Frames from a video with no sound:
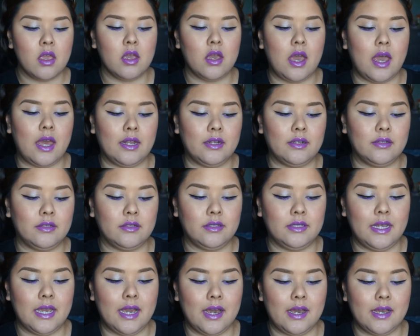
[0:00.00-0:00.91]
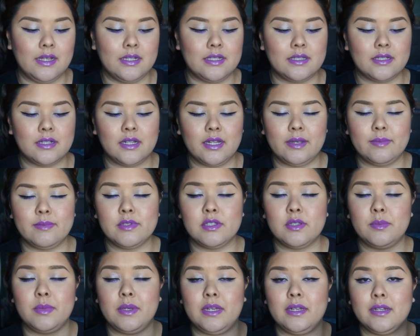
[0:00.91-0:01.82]
And yeah, it claims
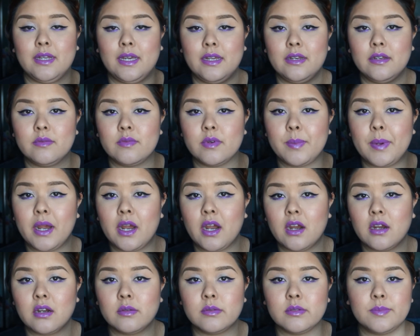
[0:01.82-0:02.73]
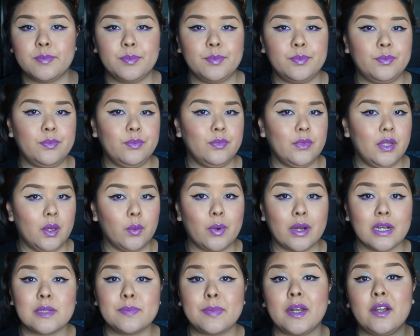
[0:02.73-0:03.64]
to be night repairs. It
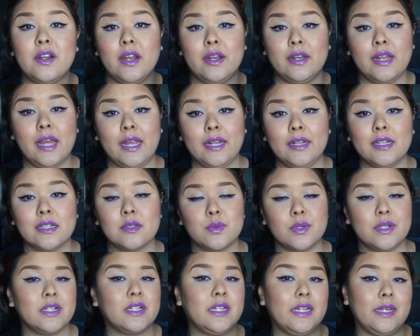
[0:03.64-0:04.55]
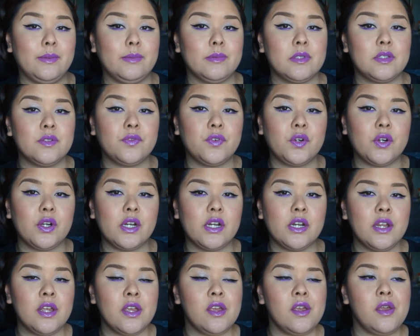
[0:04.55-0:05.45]
works better at night, that's what it claims
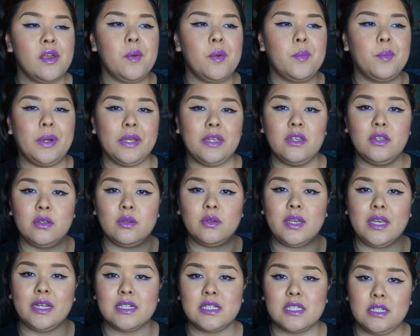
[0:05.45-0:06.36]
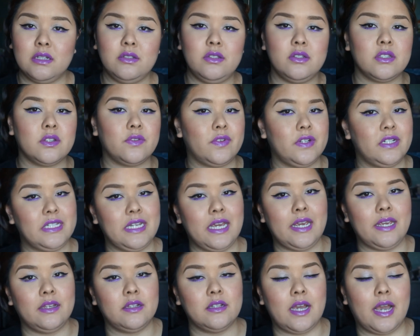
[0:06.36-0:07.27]
for, but you can still use it for
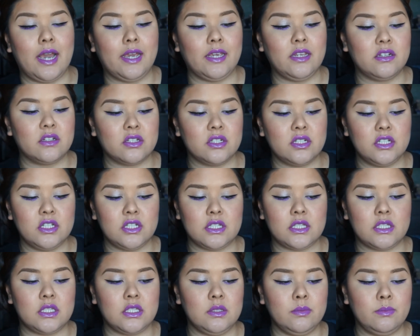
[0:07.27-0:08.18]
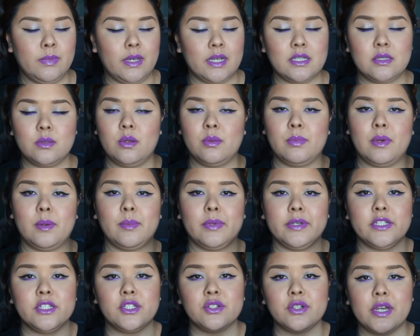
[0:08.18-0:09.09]
day. I usually just mix it with my
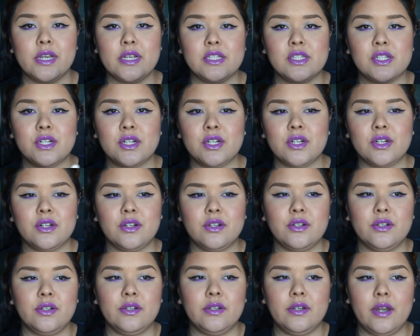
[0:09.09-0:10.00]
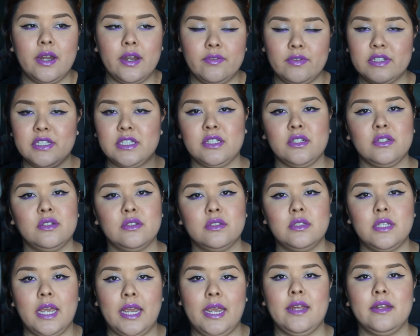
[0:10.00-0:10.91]
moisturizer every single
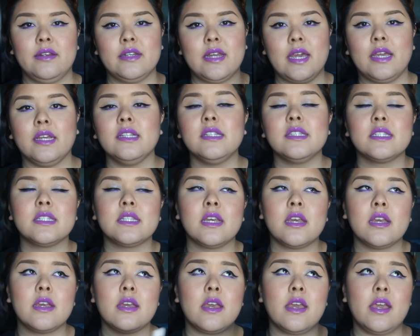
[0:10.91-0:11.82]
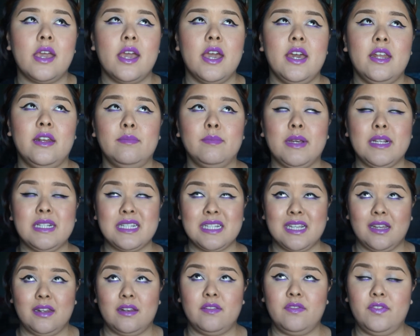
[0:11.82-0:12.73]
day and night, and my
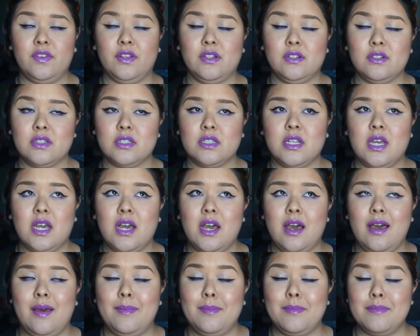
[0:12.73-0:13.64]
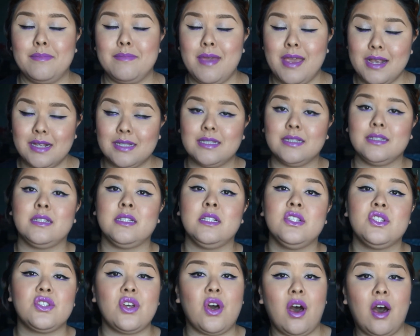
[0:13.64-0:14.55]
skin feels amazingly
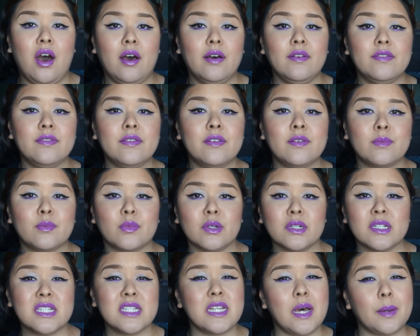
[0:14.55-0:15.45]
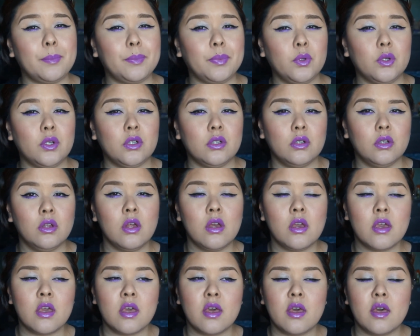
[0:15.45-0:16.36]
soft, more supple,
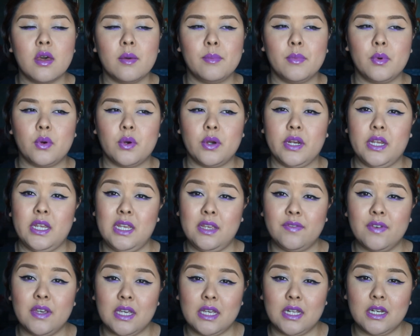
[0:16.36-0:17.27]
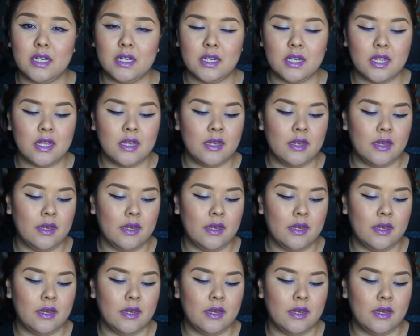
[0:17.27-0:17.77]
more even.